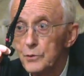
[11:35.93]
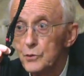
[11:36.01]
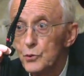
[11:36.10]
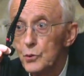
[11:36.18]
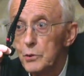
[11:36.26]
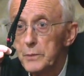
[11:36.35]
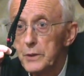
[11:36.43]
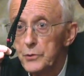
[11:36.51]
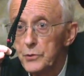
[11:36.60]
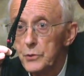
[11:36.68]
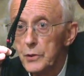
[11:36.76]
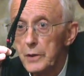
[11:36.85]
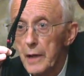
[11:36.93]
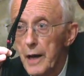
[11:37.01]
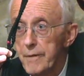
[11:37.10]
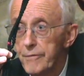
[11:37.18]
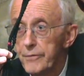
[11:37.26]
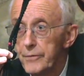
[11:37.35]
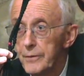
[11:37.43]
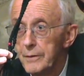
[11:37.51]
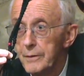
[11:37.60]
Draw me through the life,